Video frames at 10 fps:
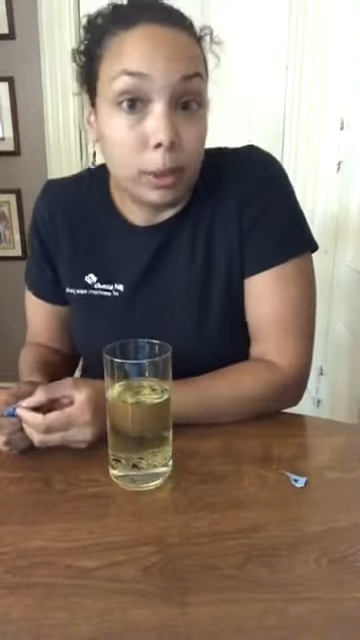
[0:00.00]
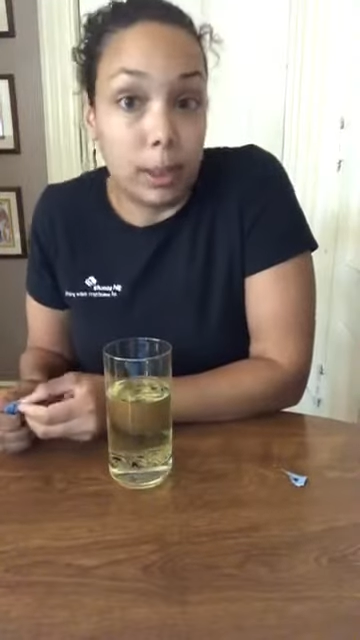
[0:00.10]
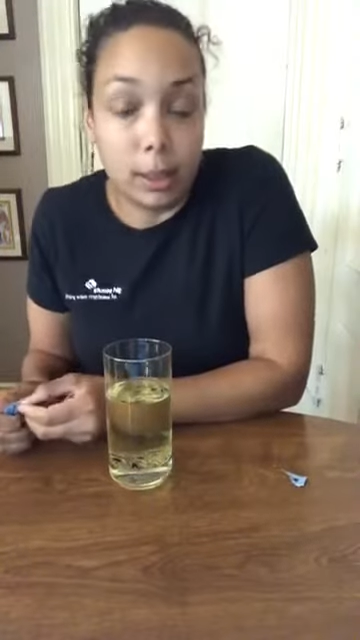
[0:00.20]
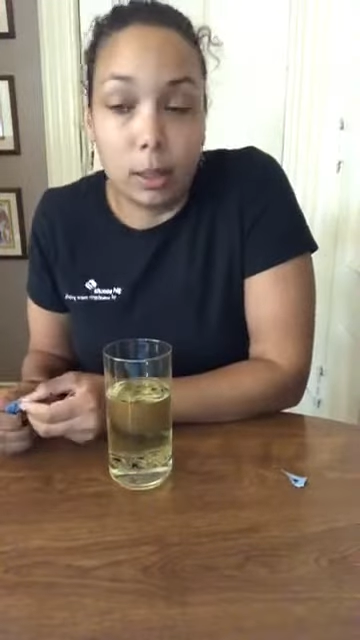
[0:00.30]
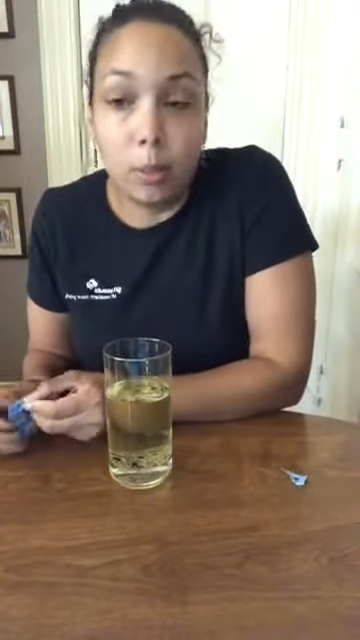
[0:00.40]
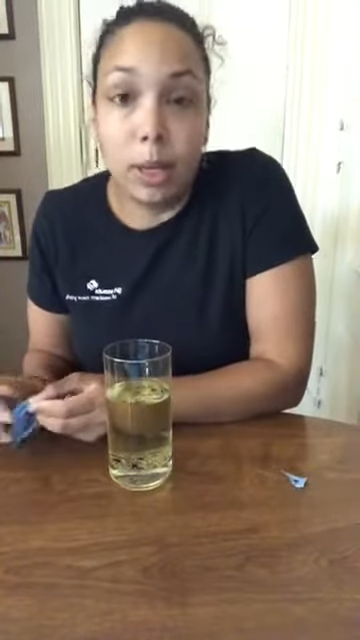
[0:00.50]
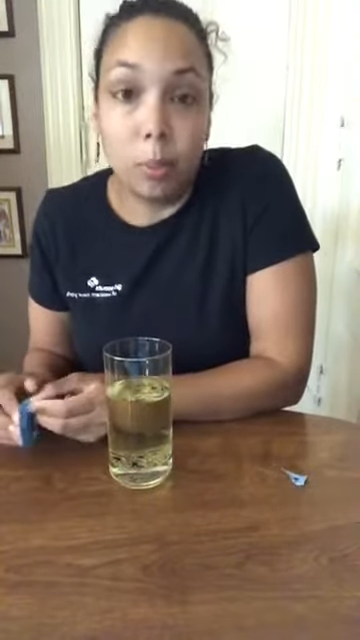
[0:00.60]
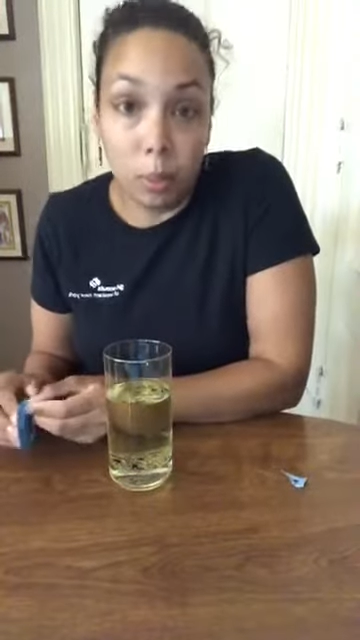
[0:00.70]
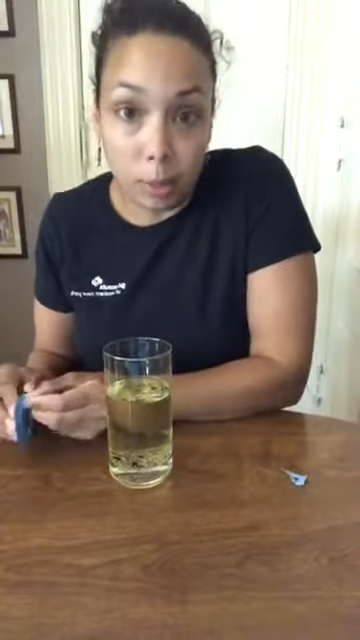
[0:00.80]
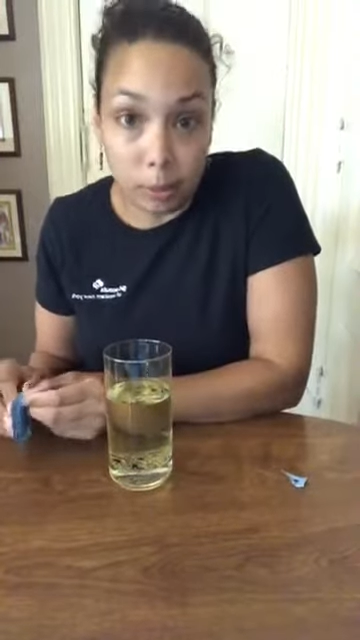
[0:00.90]
It's going to make
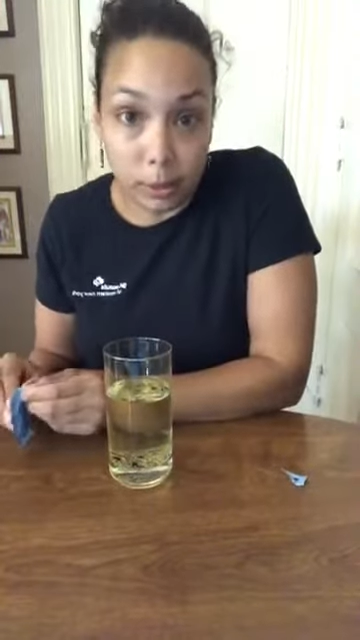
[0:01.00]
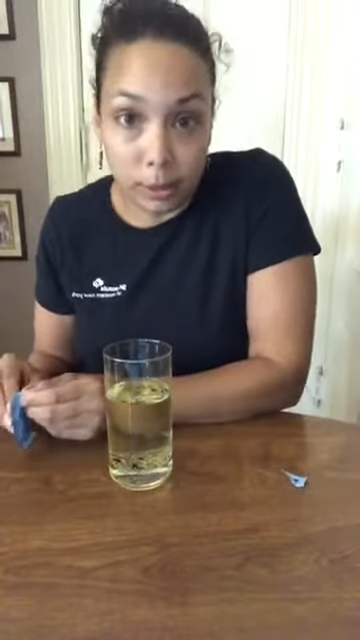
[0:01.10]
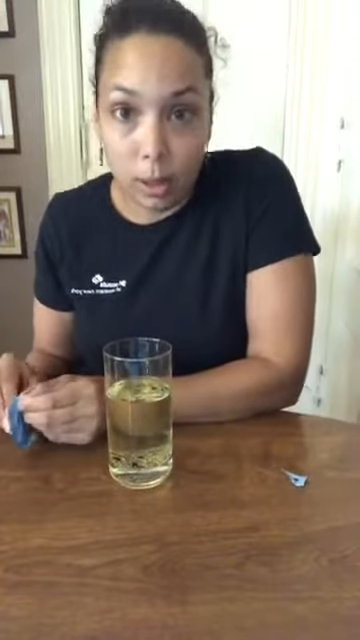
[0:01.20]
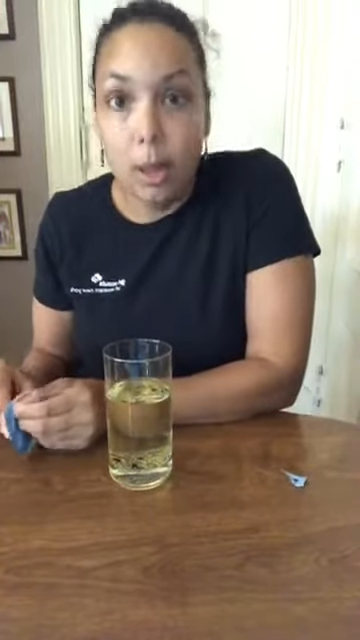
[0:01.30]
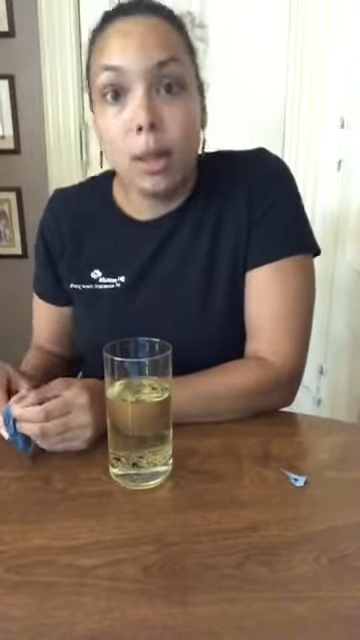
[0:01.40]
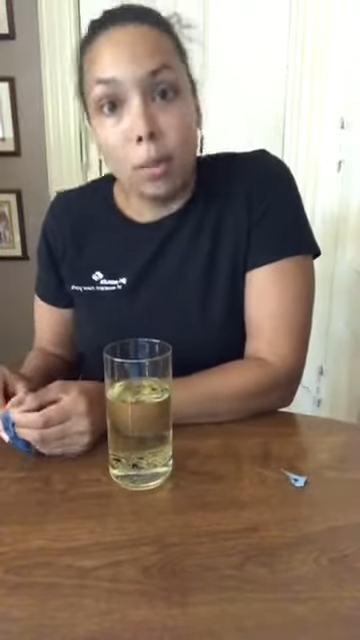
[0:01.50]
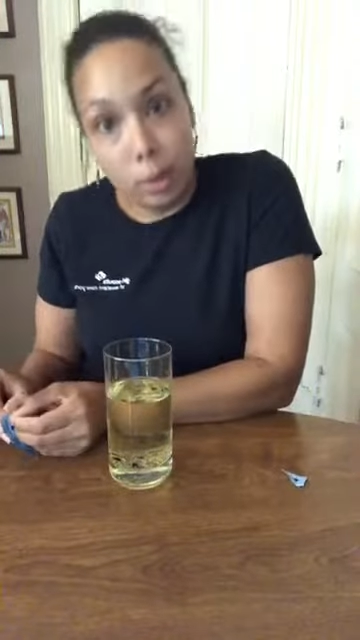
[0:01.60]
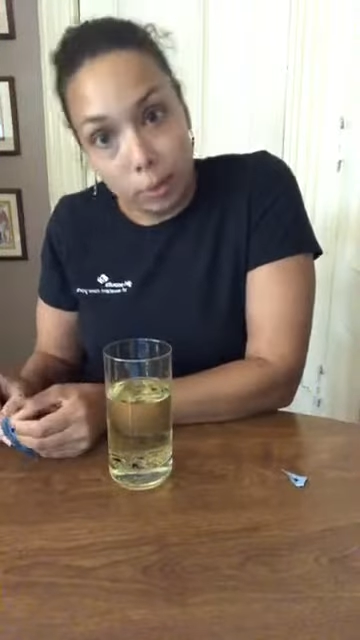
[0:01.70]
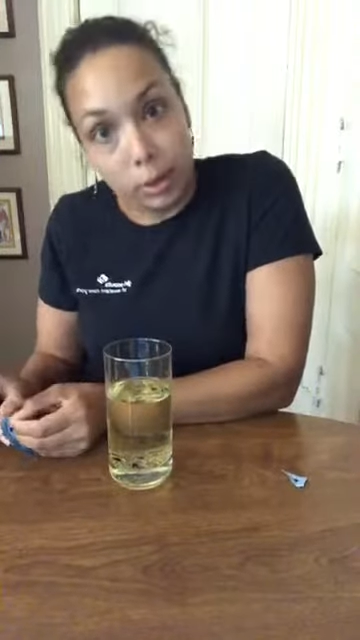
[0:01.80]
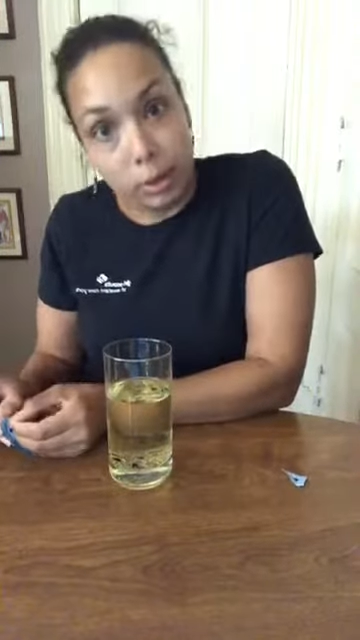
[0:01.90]
bubbles. The
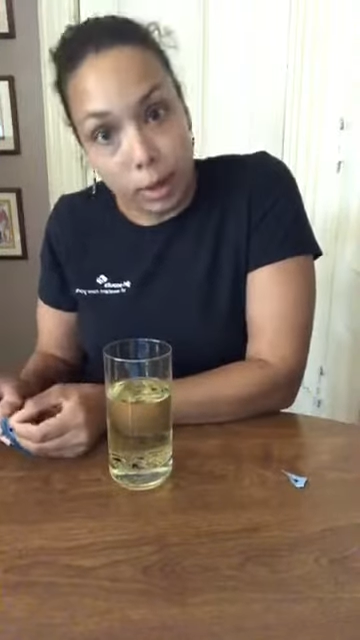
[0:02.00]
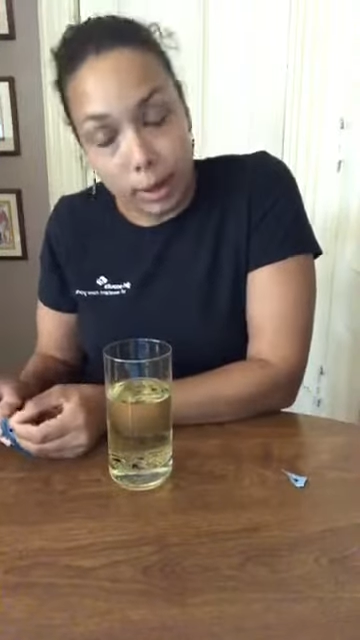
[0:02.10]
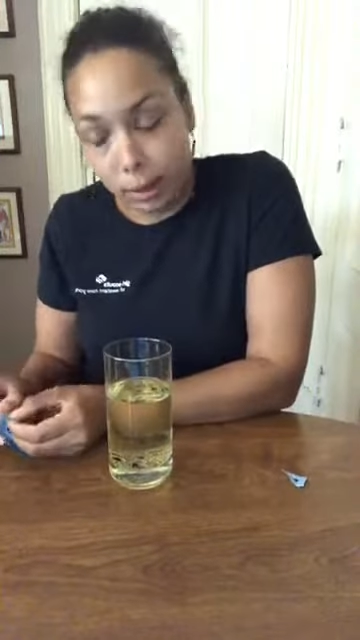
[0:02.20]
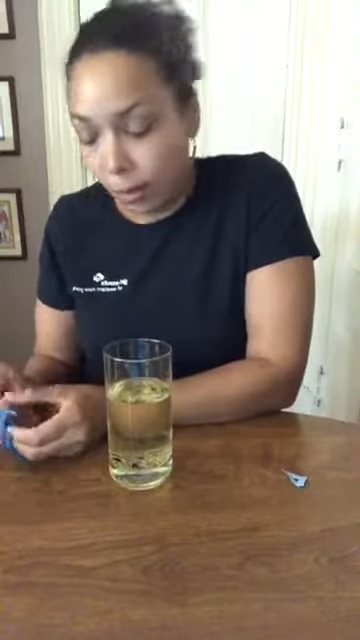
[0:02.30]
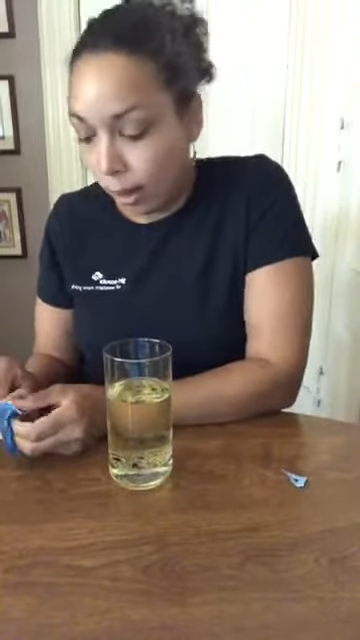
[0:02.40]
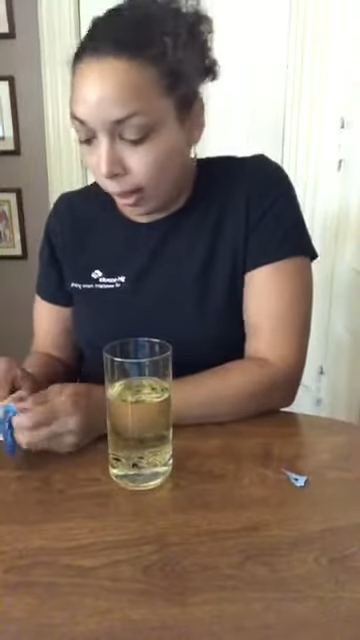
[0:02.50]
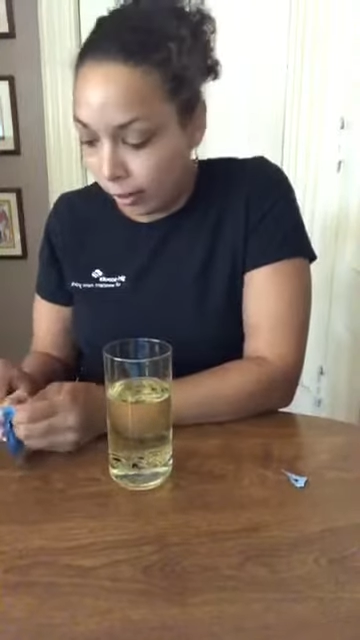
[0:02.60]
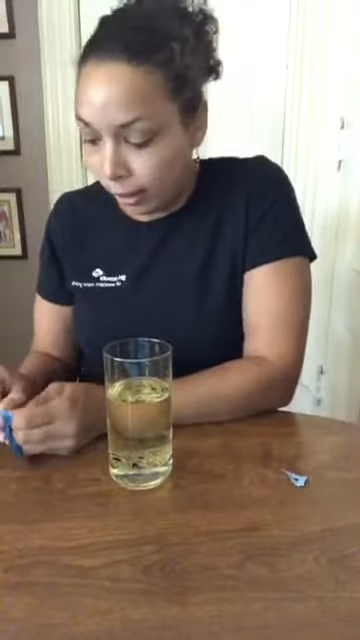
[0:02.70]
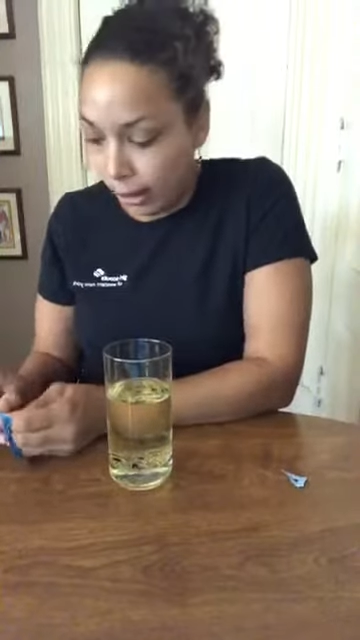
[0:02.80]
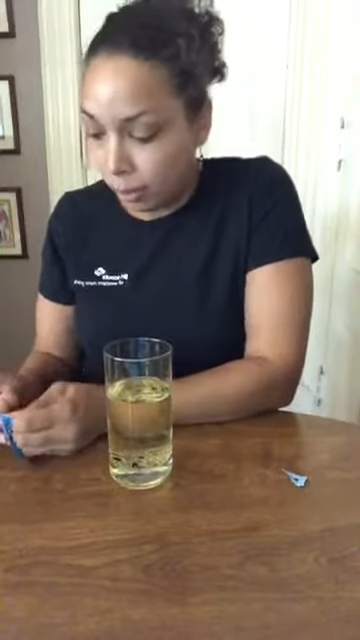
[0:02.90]
bubbles are like the lava
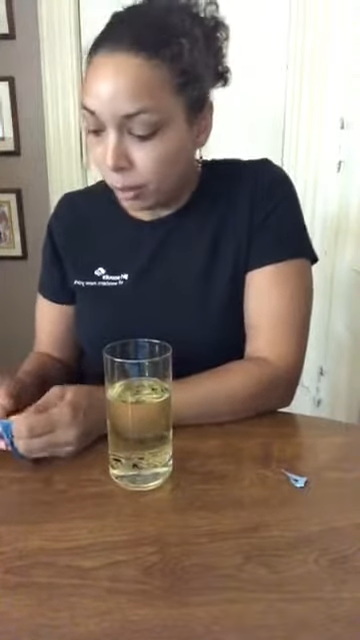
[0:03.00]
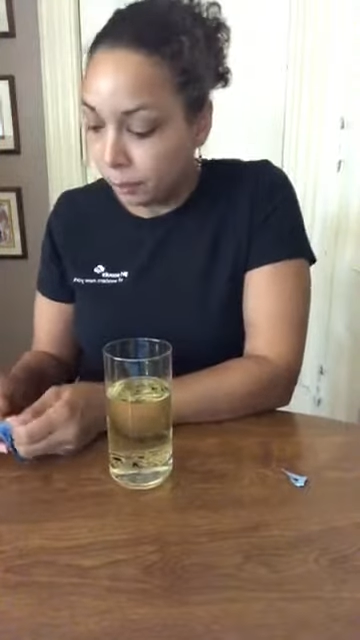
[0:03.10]
lamp.